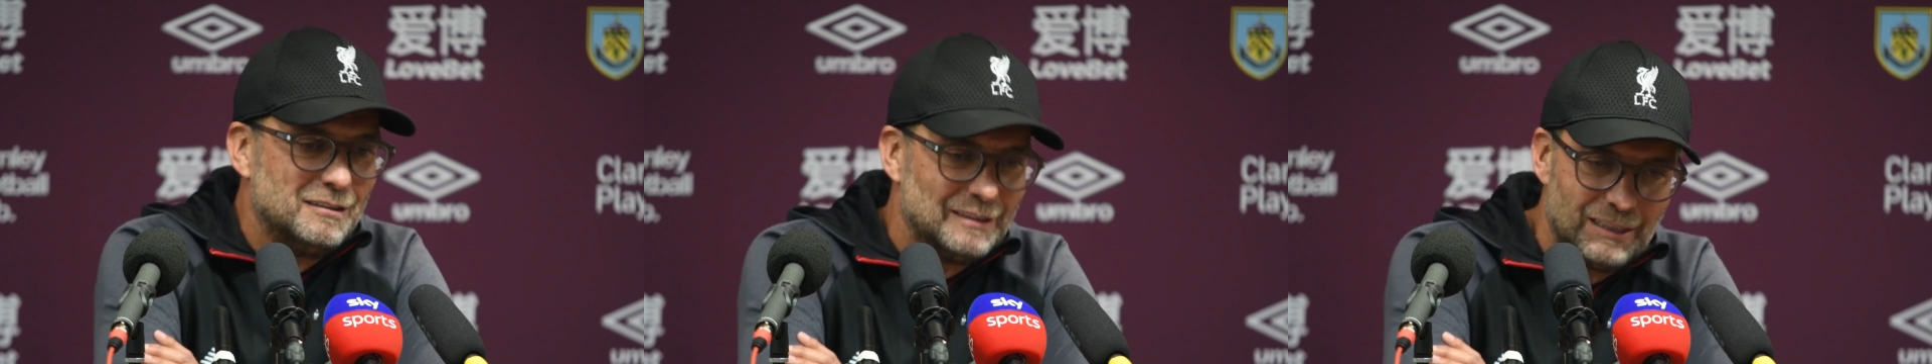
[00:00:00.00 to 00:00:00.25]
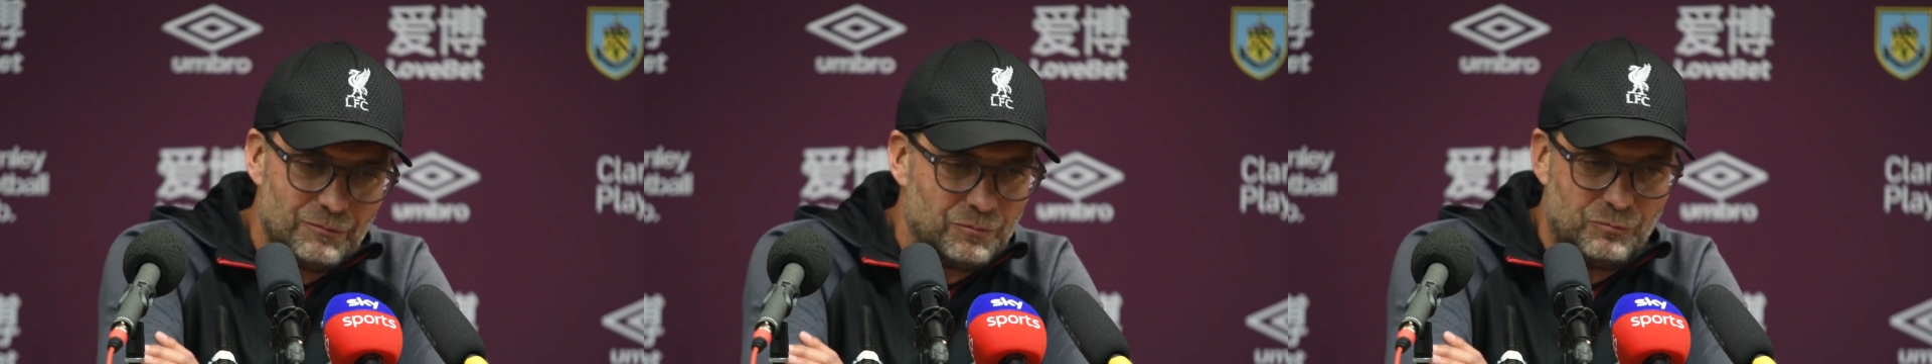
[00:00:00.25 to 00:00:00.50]

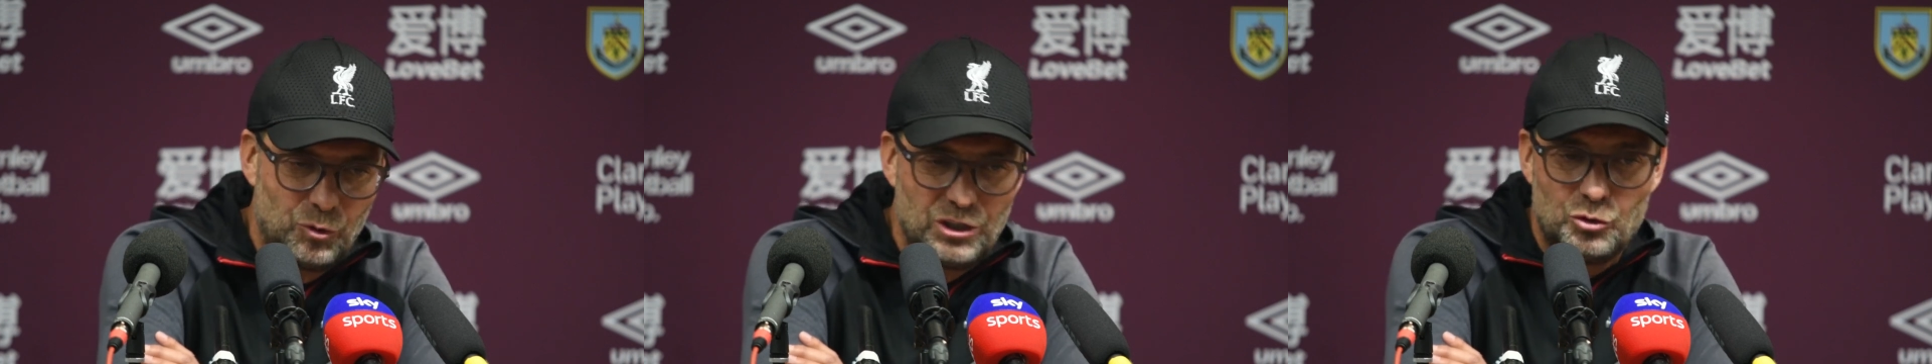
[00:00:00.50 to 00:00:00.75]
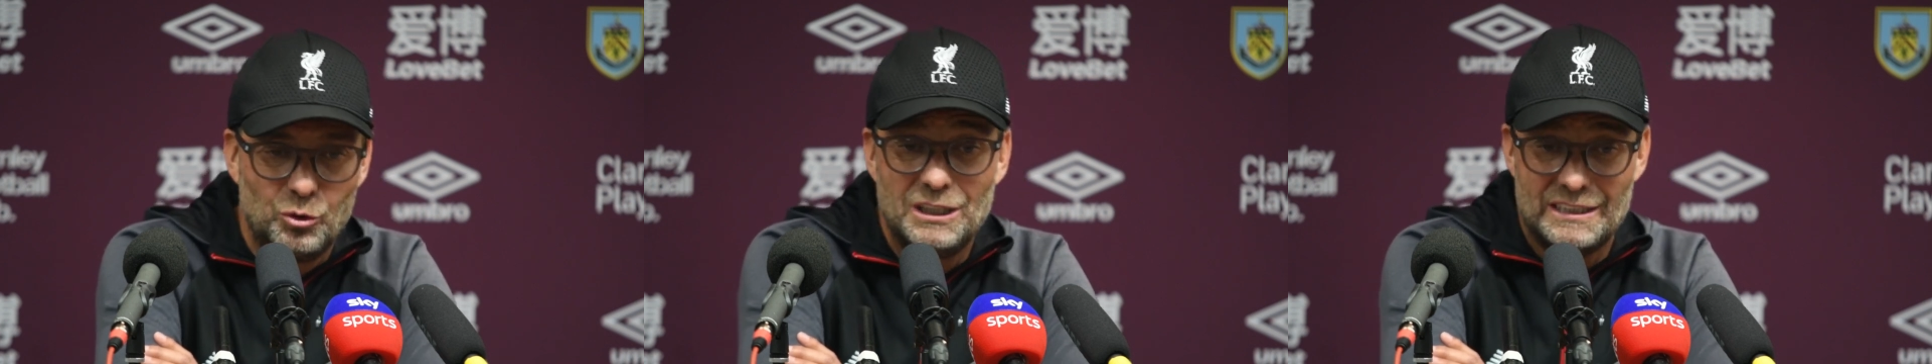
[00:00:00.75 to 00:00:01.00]
Yeah. Would he
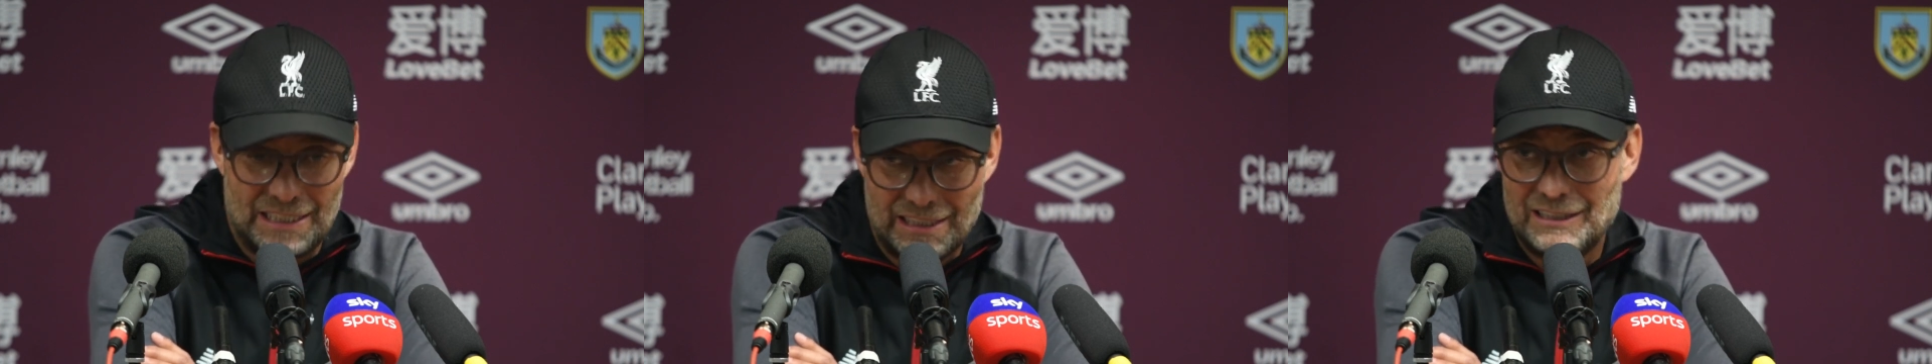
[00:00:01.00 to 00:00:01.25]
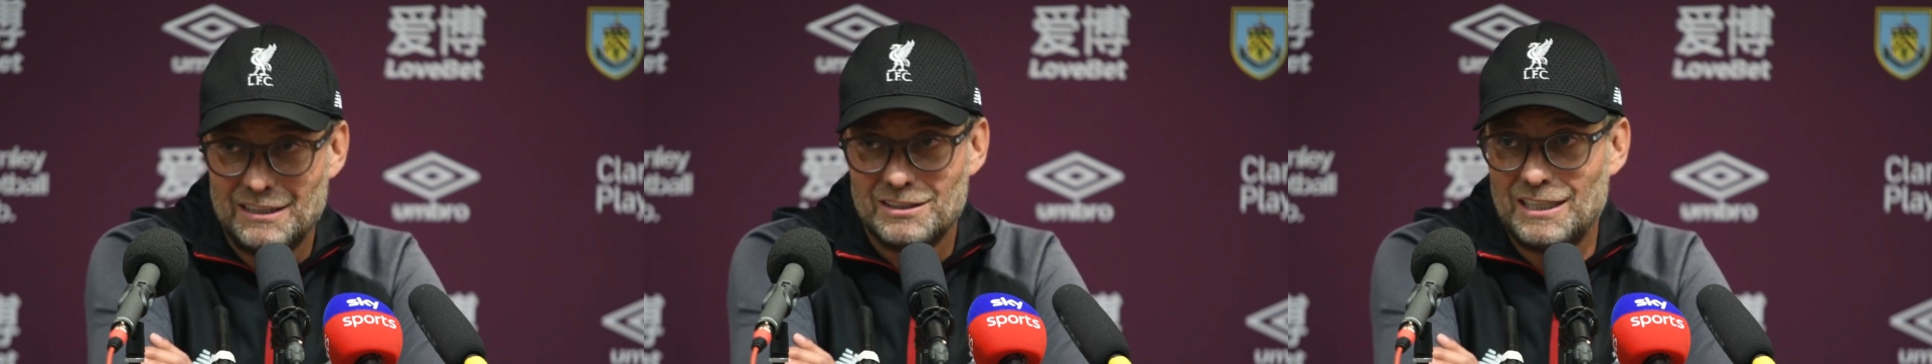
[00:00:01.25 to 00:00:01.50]
do it
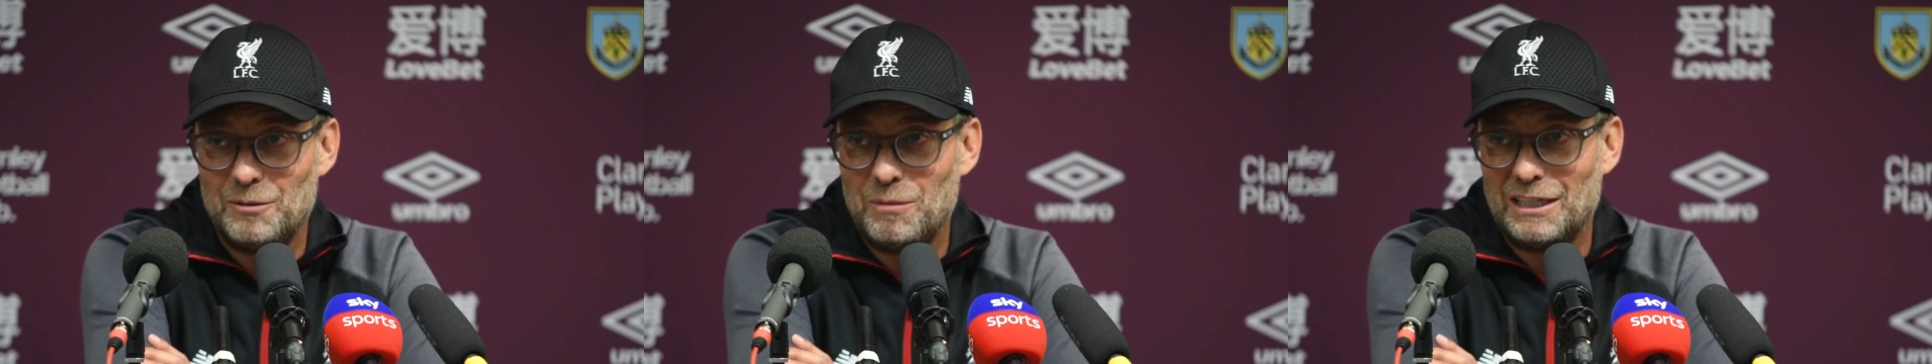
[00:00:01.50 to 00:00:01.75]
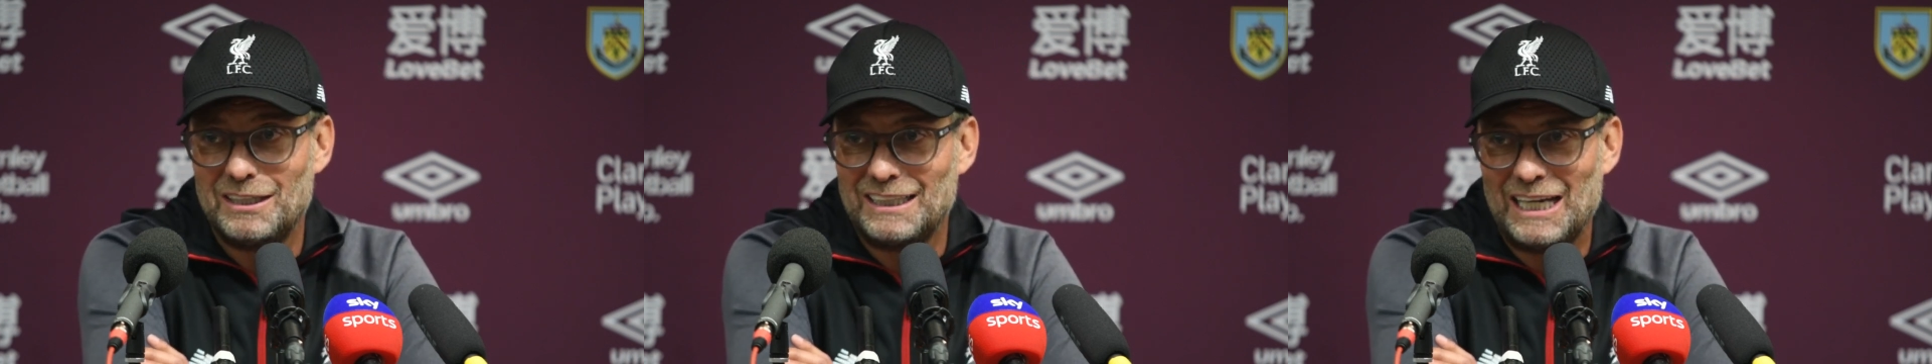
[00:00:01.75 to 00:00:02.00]
exactly the same
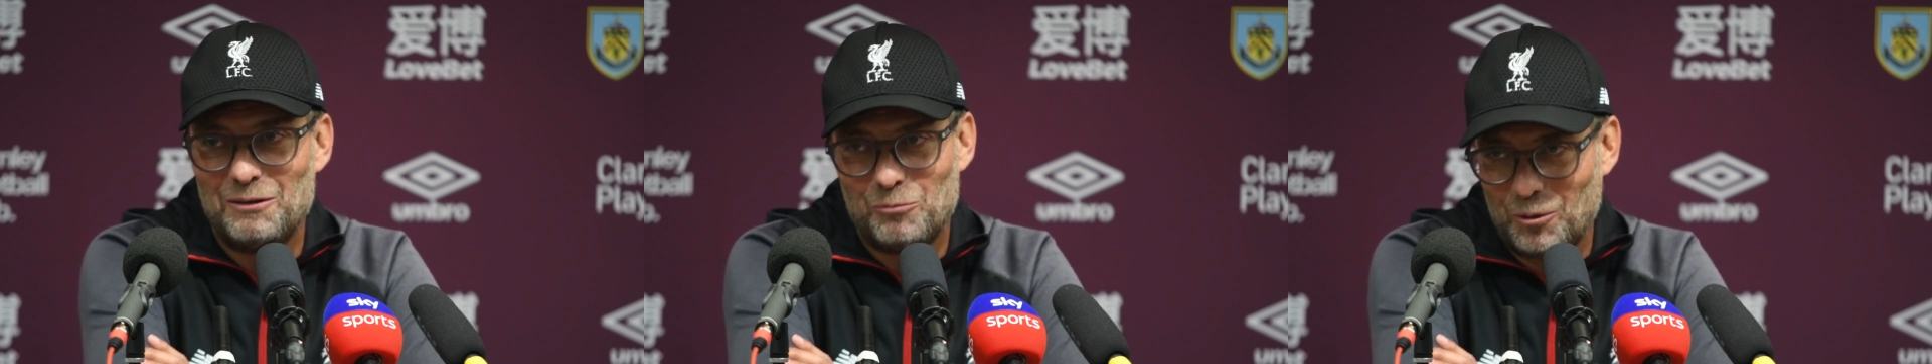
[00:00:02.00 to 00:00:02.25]
manner again?